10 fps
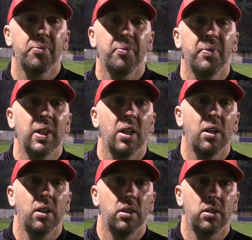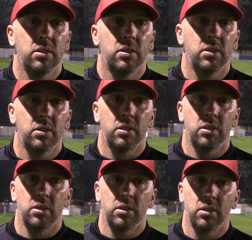you just talk to us a little bit about the signing of
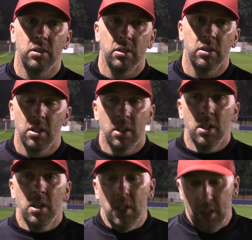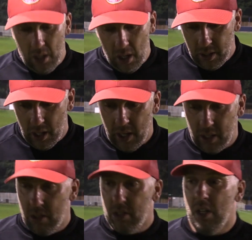Glenn, how that's all come about? No, yeah,
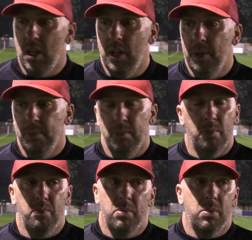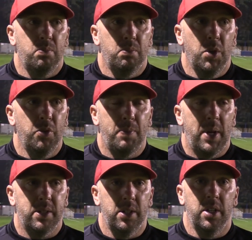just um, moved
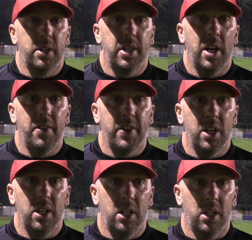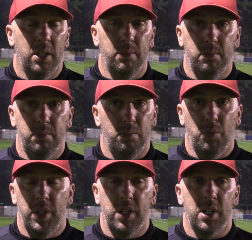back to the area, um,
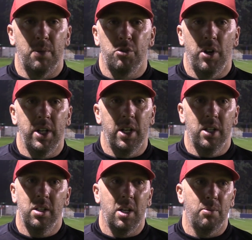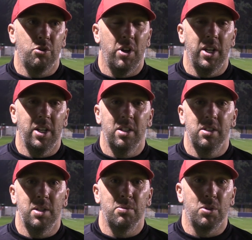wanted to come training, come training,
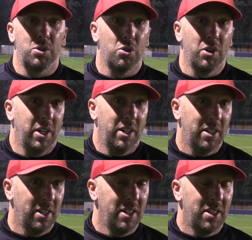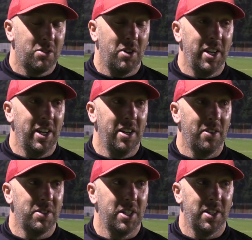seemed to enjoy training.
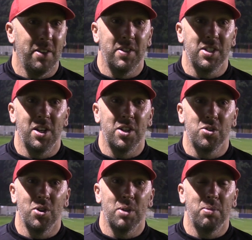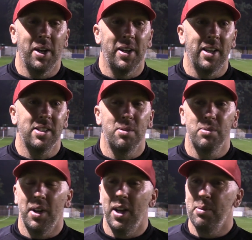Obviously, I don't think he's going to enjoy playing that team
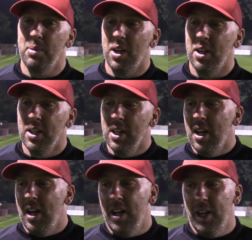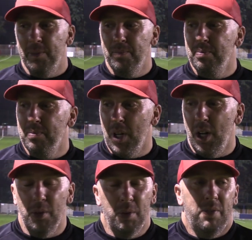today, but um, you
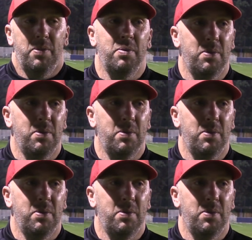know, we've